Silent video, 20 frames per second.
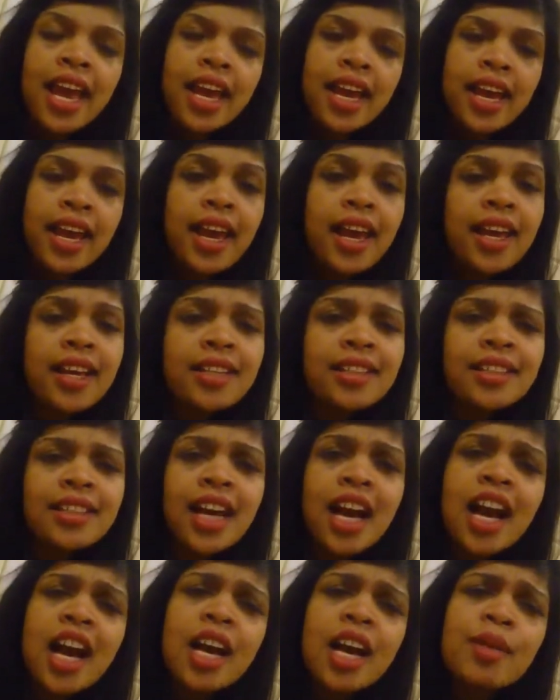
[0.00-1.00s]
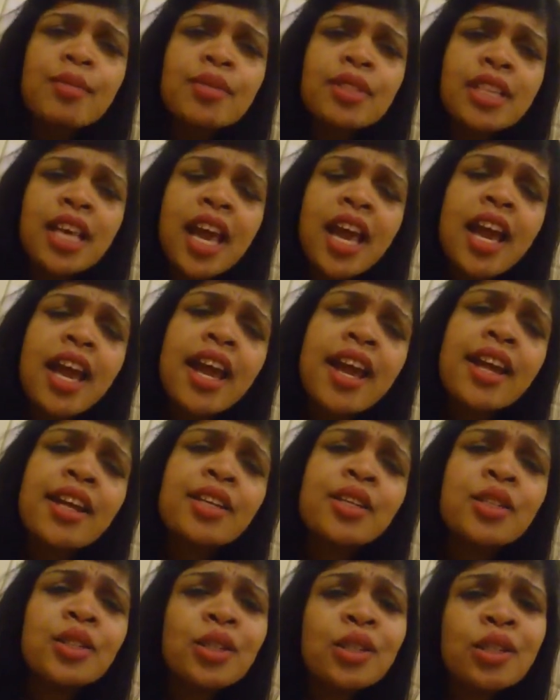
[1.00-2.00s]
and times
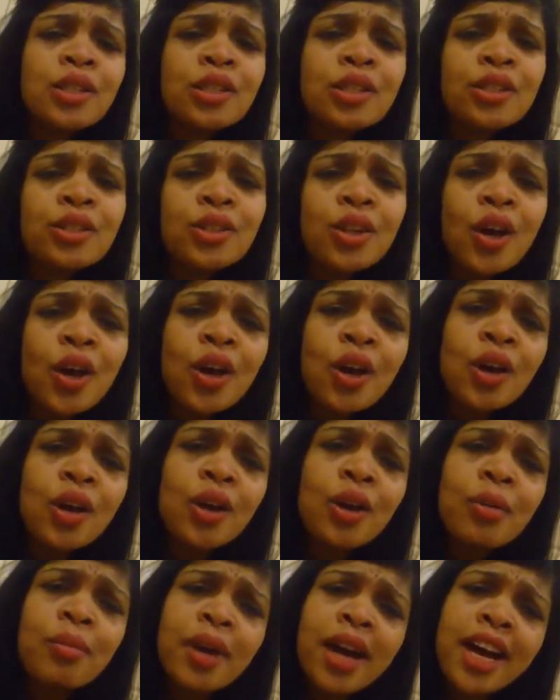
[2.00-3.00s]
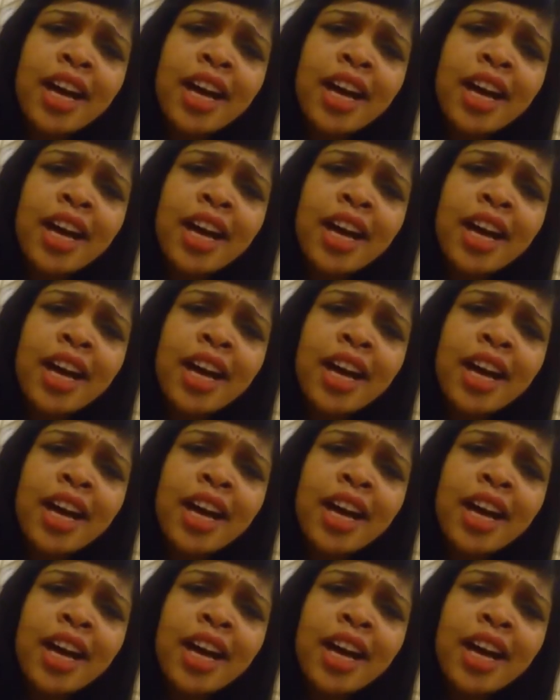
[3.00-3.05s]
can do so